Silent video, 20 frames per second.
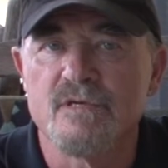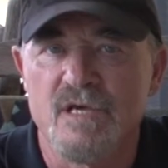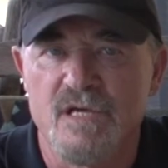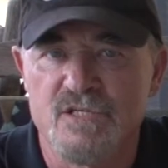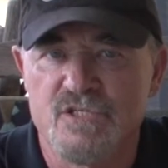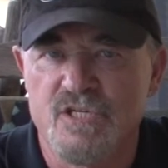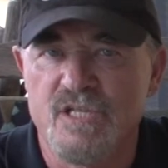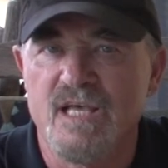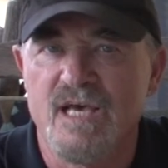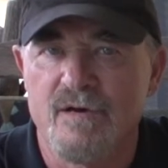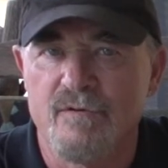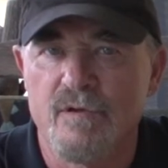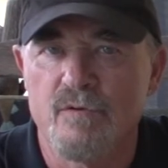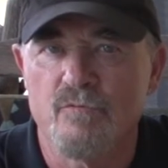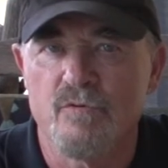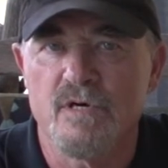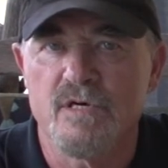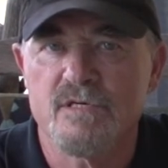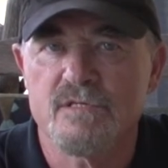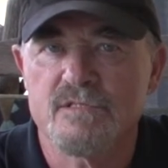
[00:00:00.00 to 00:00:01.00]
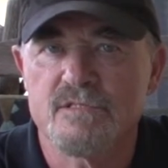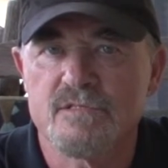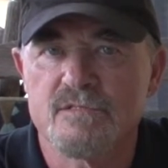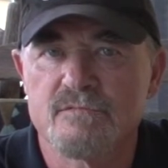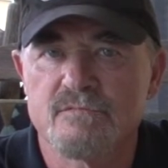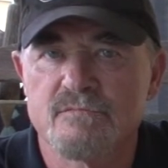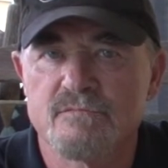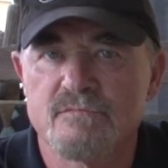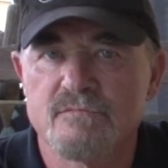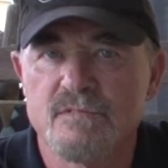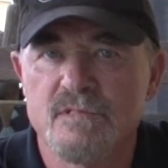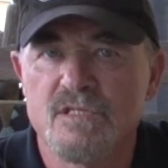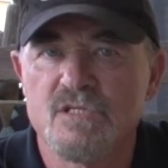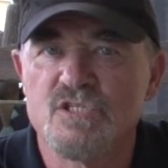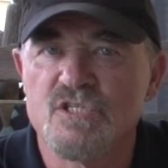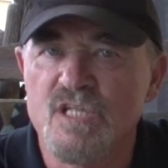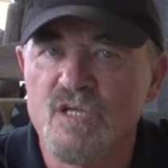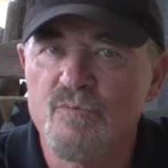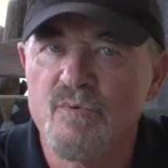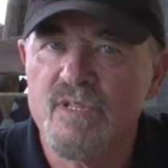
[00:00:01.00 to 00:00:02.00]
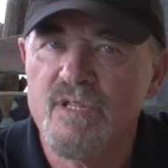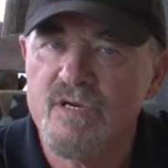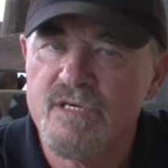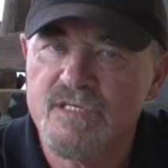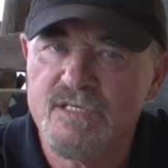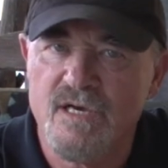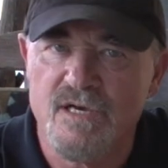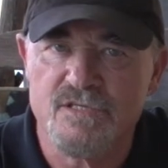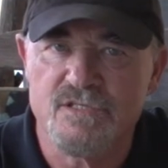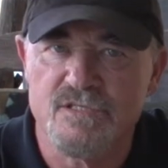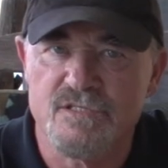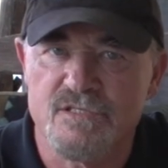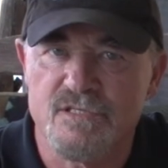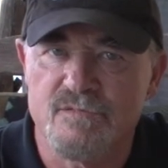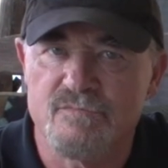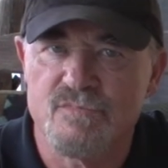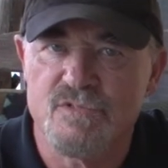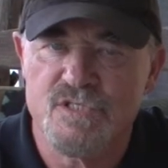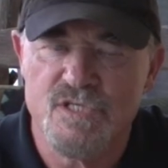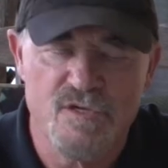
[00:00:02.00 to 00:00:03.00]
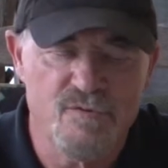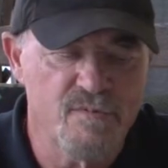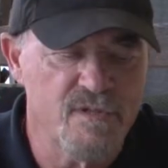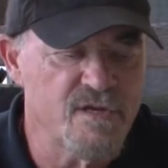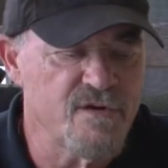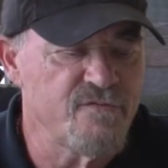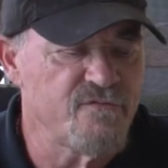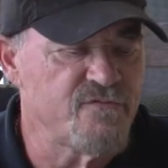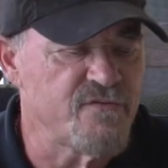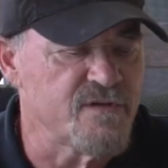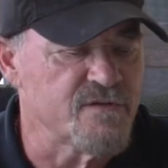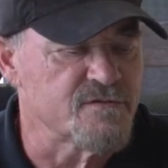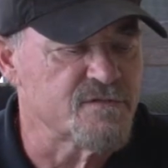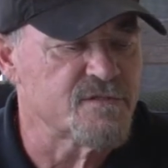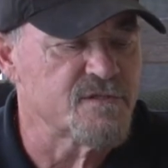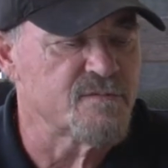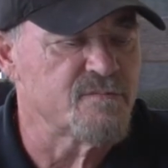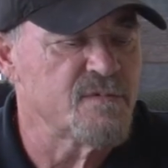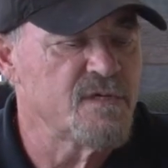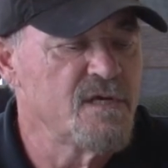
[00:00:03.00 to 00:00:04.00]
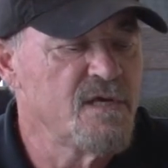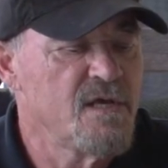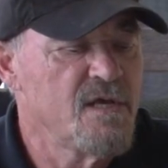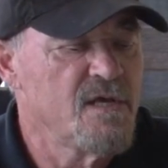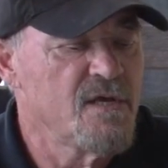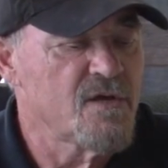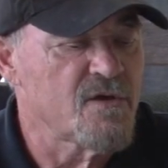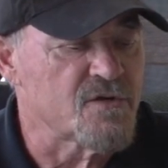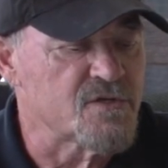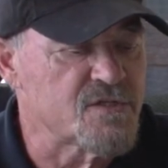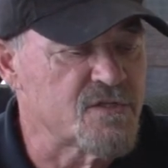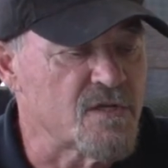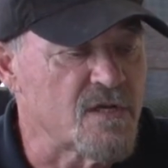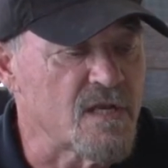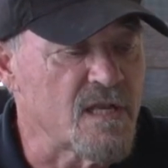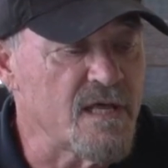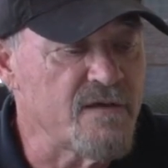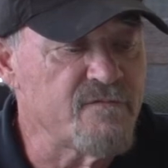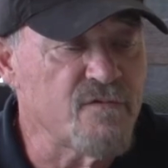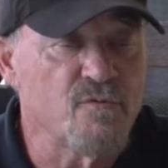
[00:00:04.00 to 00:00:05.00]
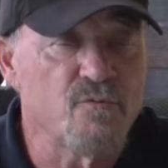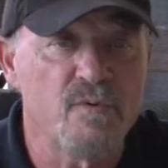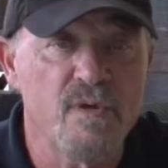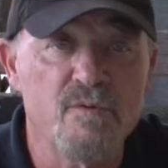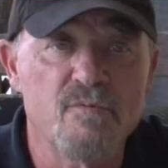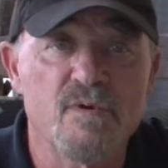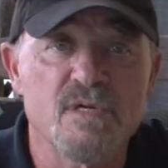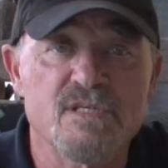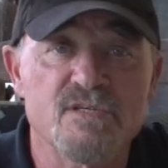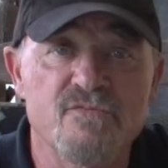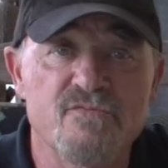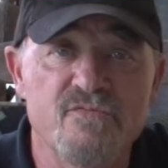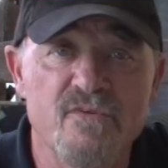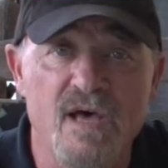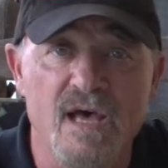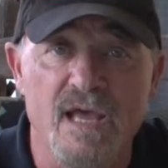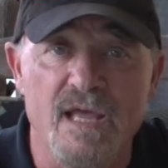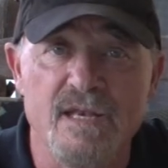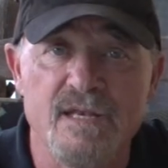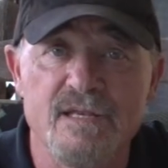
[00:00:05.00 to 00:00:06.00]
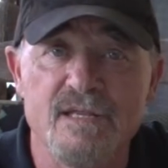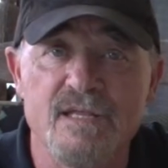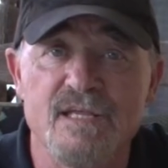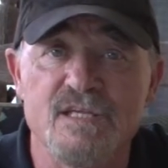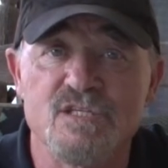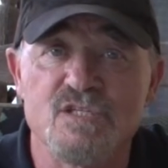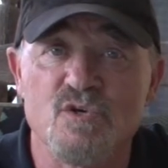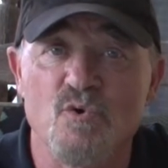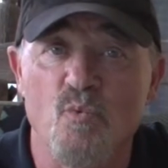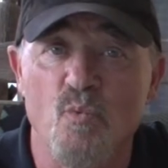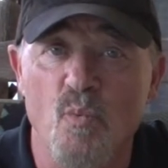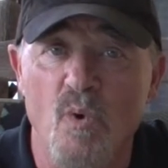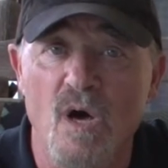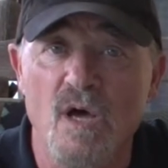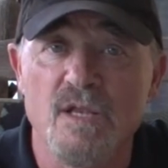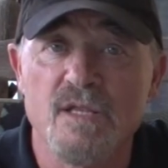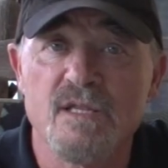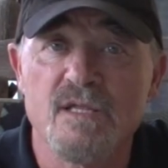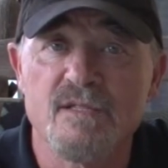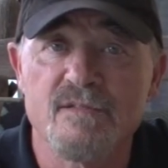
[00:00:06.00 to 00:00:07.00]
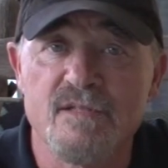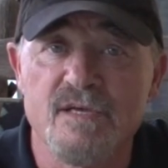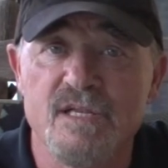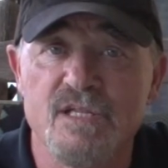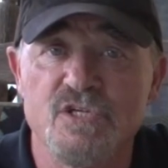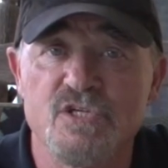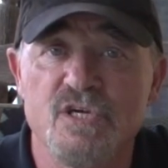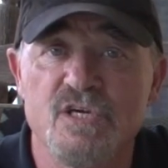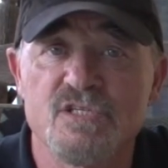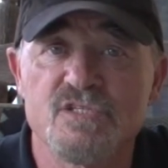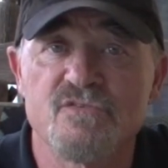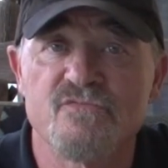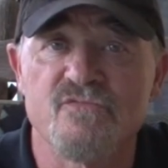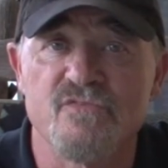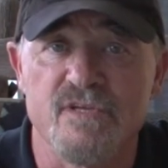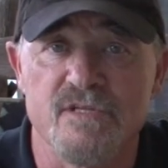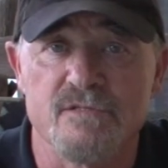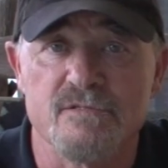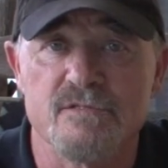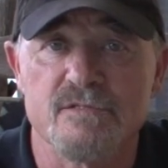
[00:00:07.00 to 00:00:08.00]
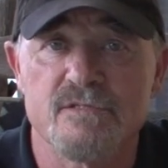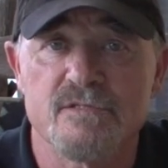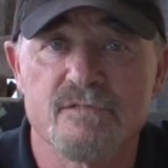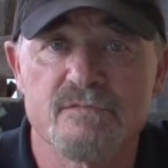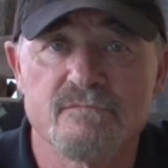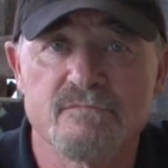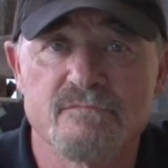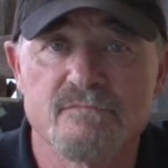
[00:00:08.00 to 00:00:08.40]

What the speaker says: and see how it works. See whether it touches him, see whether it feels him. Because the level we want to find is the one that he just feels.